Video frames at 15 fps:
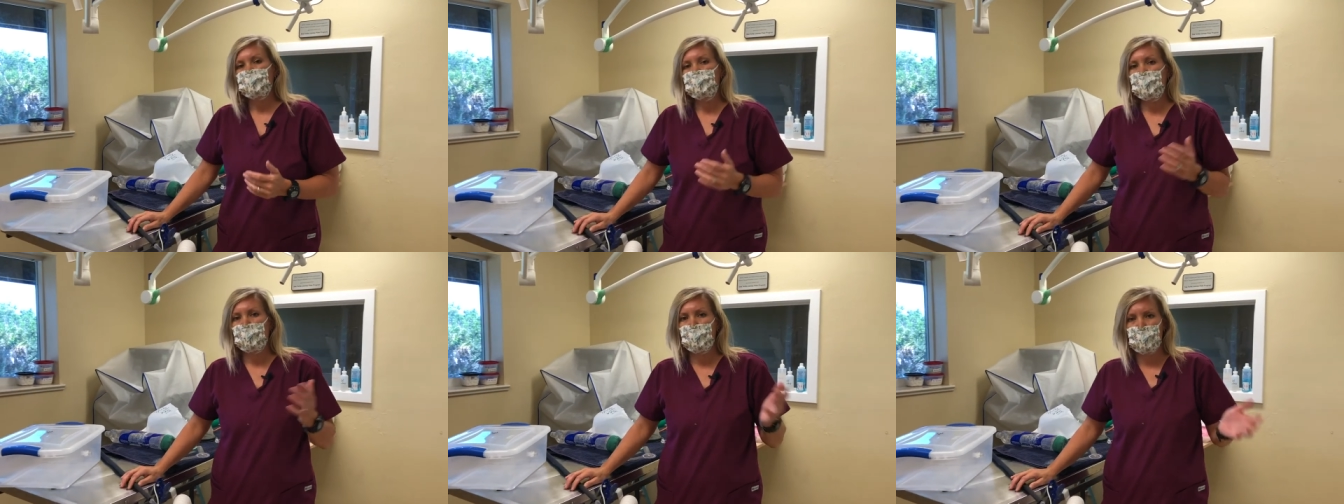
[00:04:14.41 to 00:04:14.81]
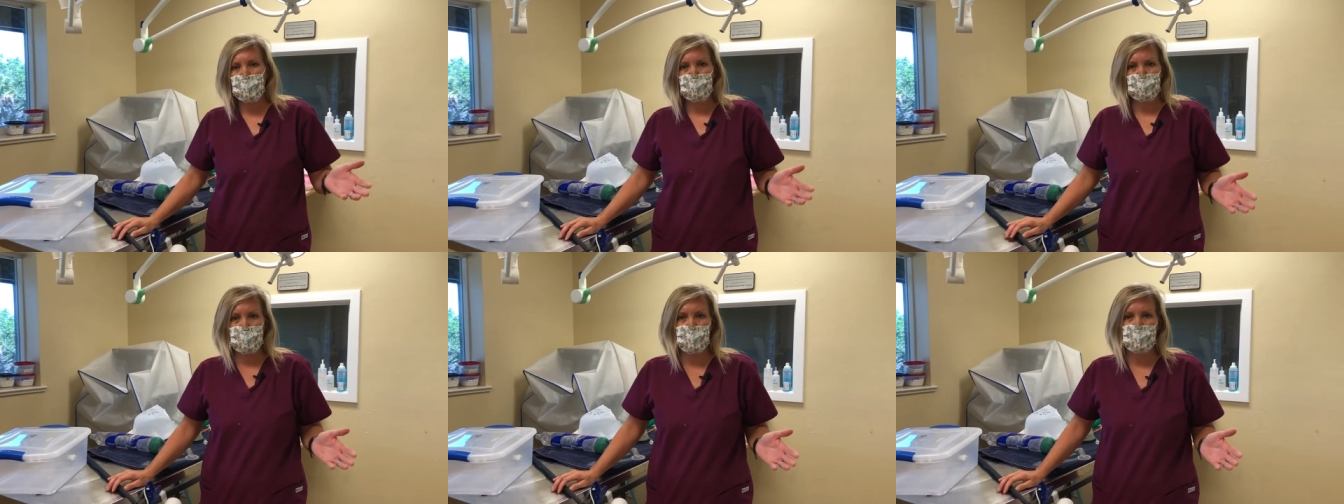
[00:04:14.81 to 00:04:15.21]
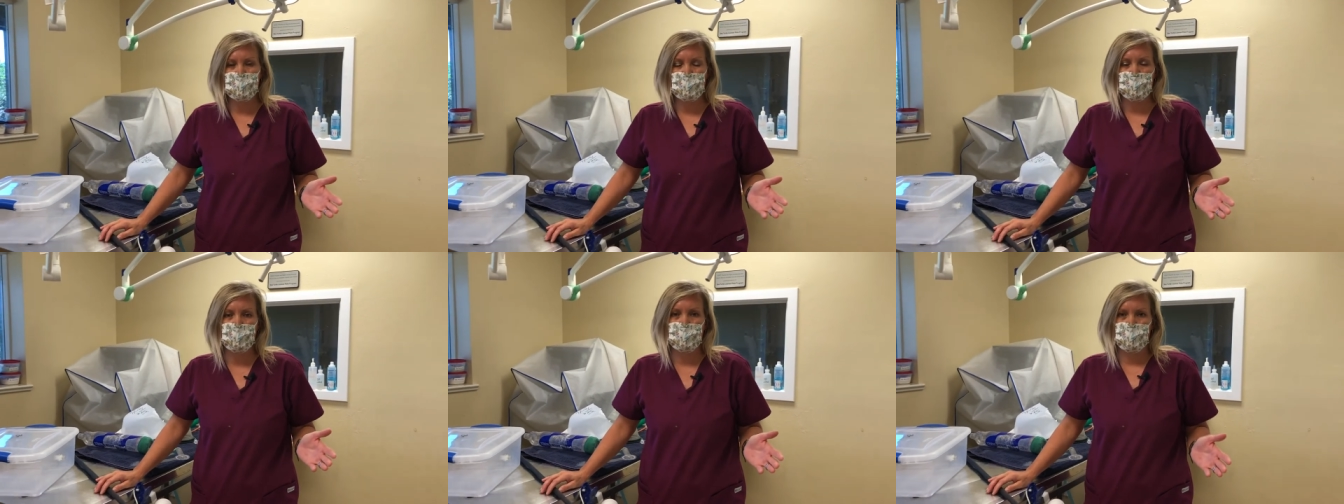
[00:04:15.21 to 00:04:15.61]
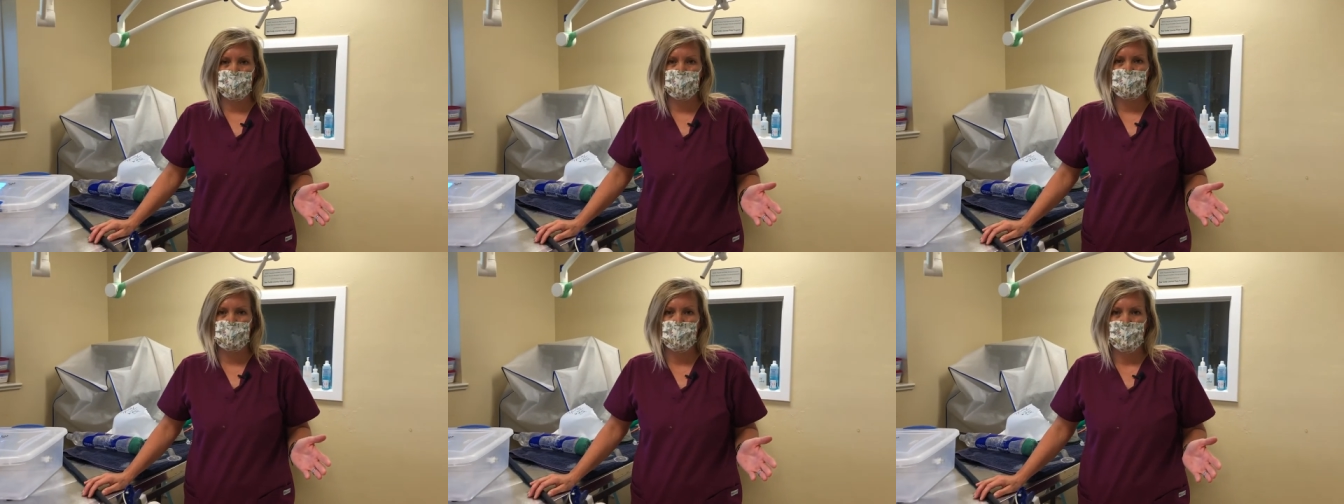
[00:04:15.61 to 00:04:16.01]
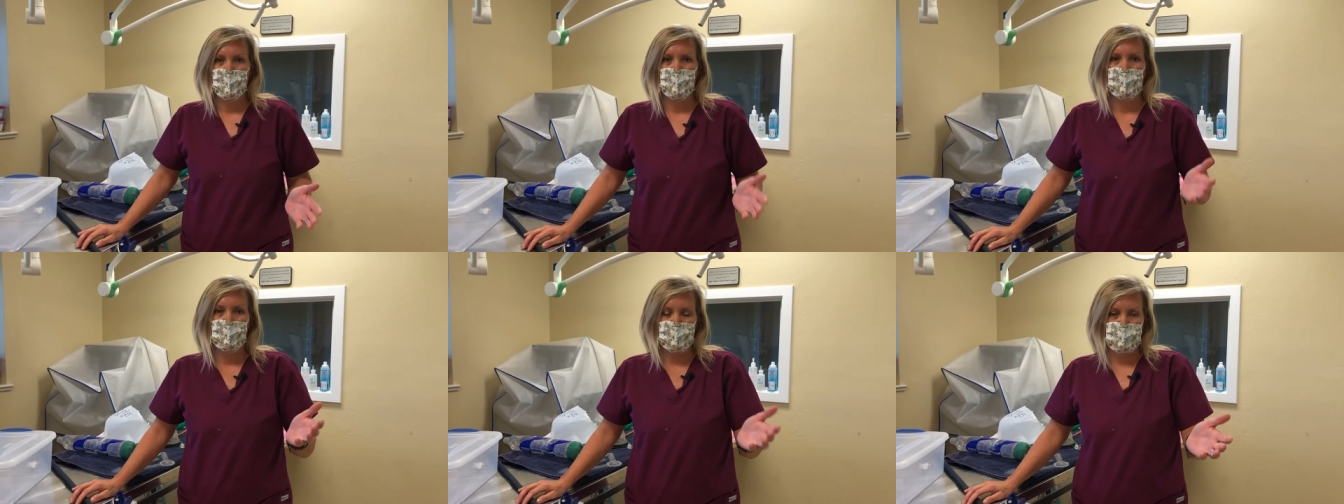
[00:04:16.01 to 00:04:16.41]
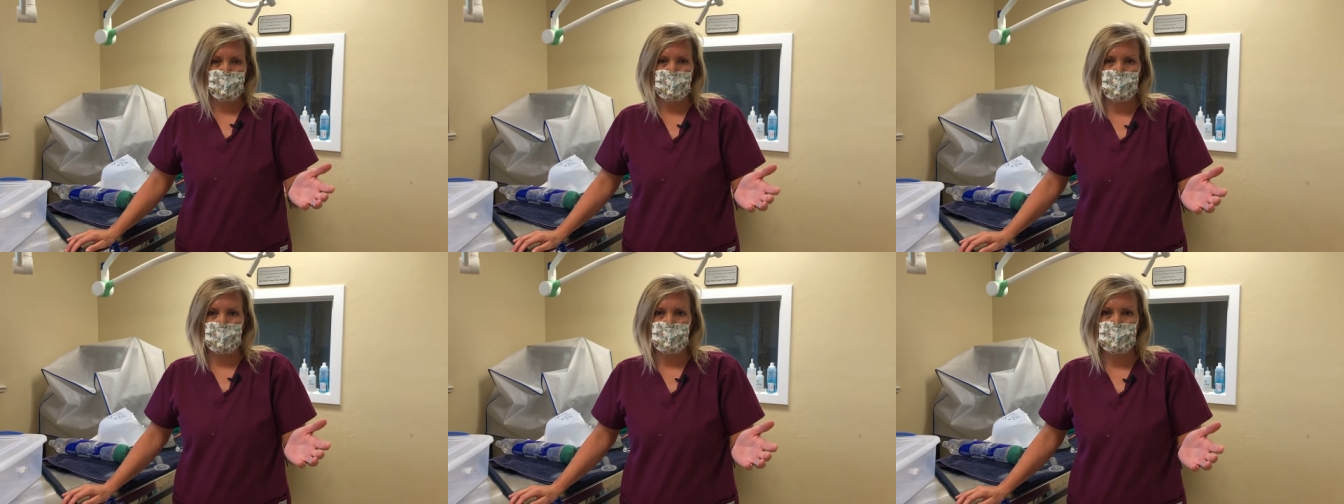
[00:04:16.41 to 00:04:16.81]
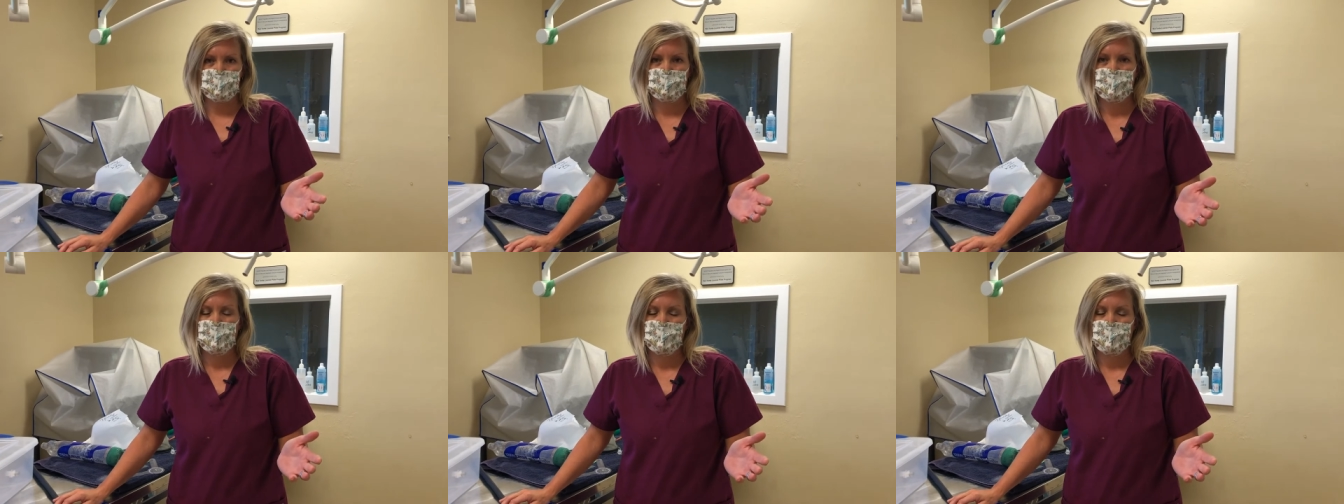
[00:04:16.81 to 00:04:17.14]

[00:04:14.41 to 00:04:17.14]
One reason is, of course,